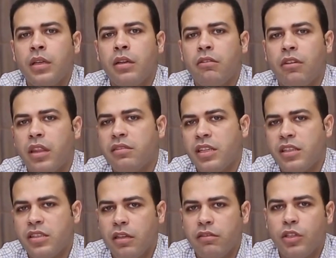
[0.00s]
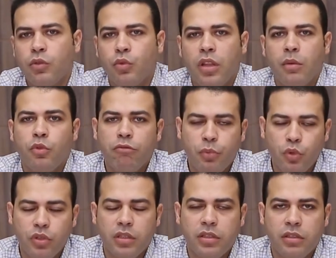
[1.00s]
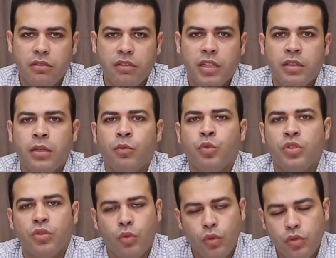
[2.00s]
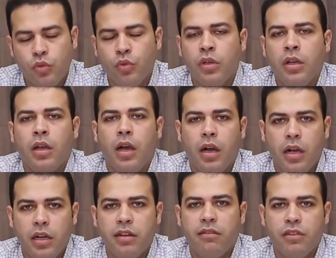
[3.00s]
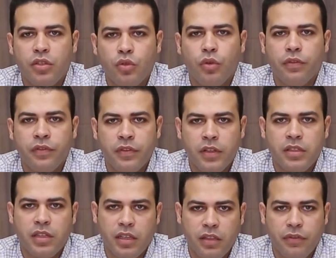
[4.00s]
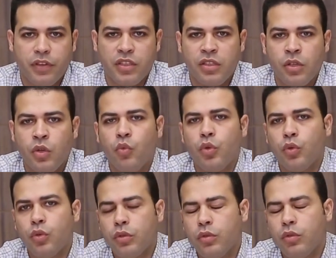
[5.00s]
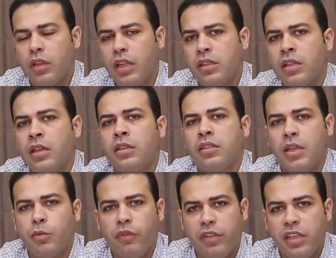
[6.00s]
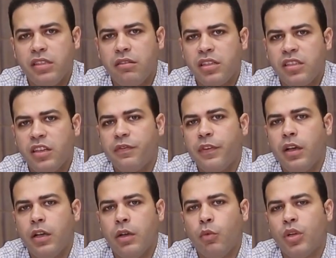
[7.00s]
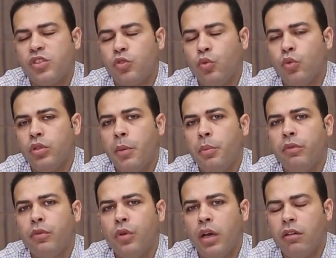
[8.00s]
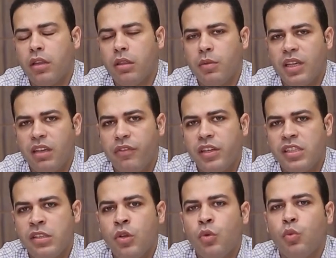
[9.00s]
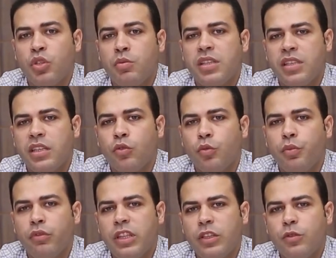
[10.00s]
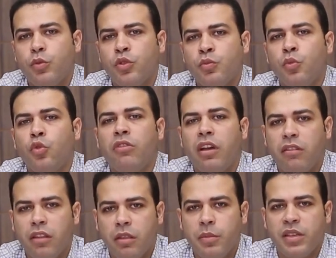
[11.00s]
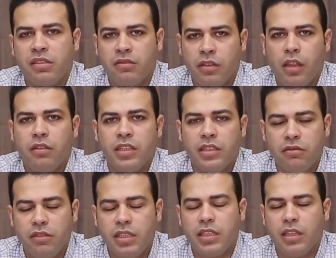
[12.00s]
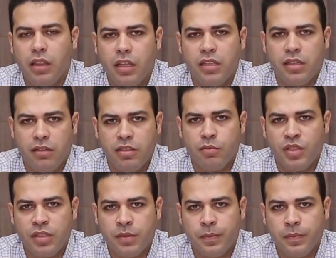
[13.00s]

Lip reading: rather than starting with a more potent drug with also a higher risk of side effects. We all know that some of these drugs have what's called a pro-arrhythmic effects, which means it could predispose more arrhythmias rather than treating these arrhythmias.